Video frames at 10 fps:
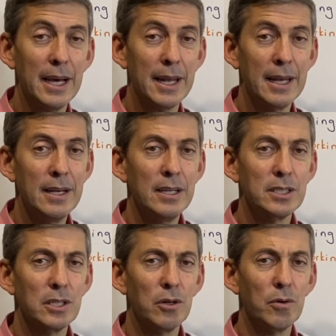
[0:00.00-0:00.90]
that.
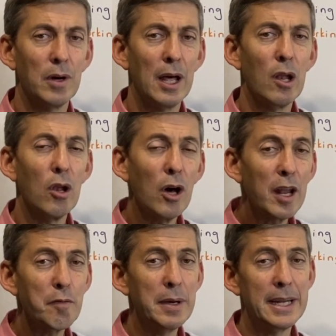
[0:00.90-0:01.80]
So a
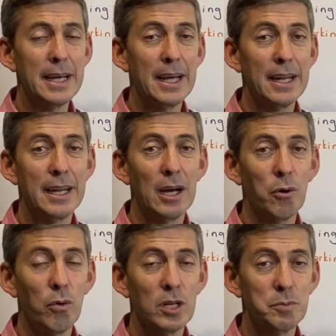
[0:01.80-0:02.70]
lot have been done in
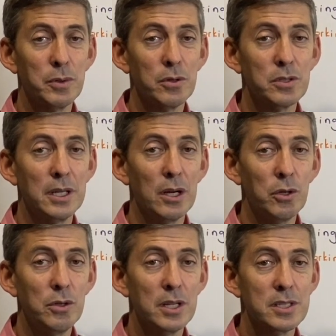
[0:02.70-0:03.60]
our hospitals and our
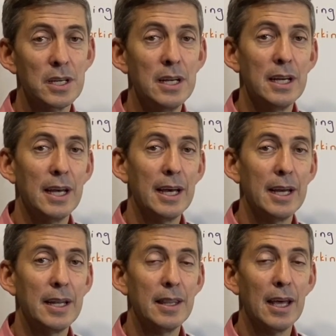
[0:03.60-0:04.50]
units,
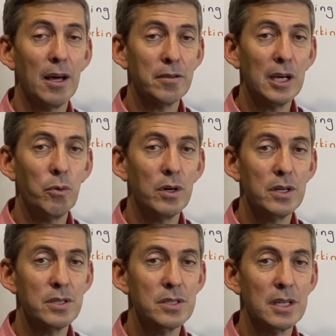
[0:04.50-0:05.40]
and the healthcare
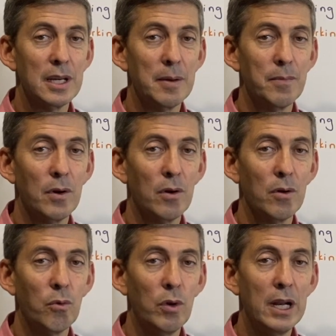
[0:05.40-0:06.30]
workers
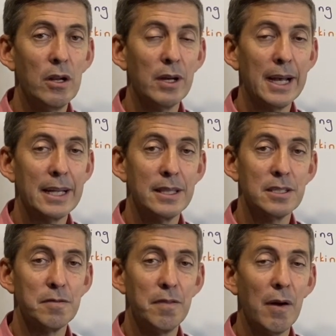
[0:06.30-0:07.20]
are really looking at
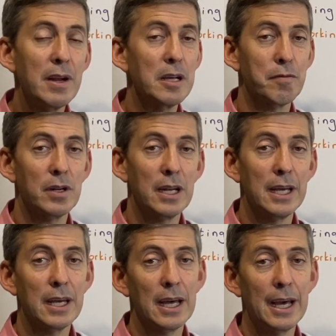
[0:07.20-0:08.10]
this very
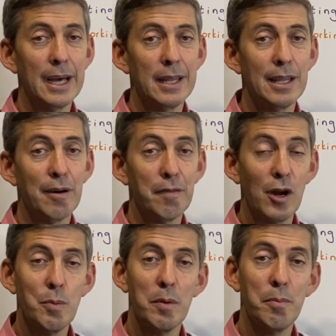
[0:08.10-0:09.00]
differently and they are
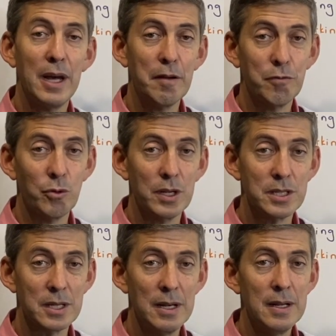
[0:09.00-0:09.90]
very prepared for this.